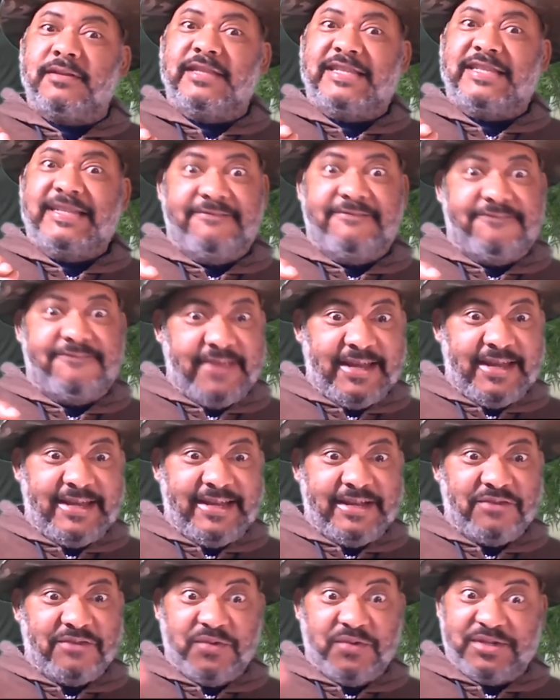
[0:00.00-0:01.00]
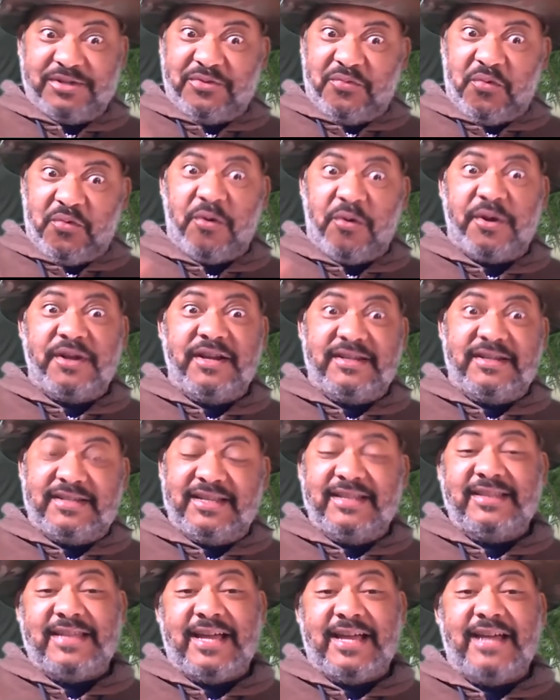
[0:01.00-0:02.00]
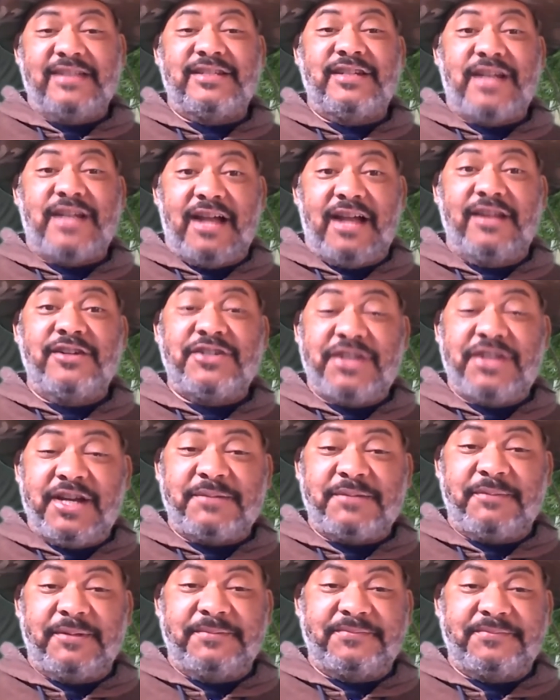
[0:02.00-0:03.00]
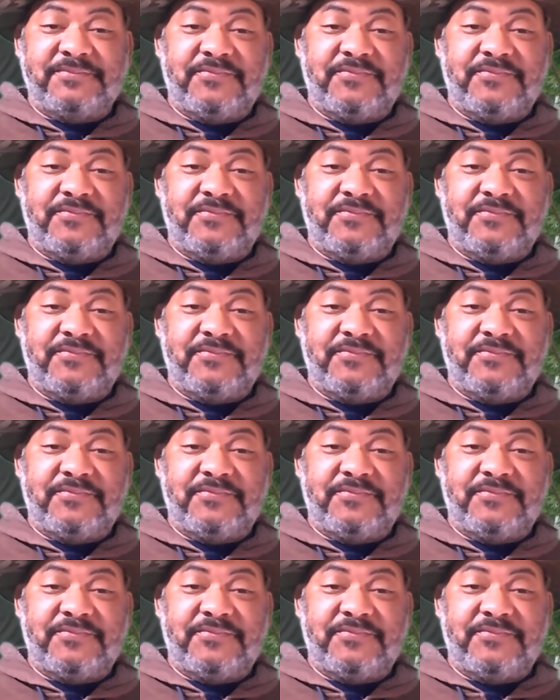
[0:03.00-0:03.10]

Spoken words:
defendant was awarded a $10,000 judgment.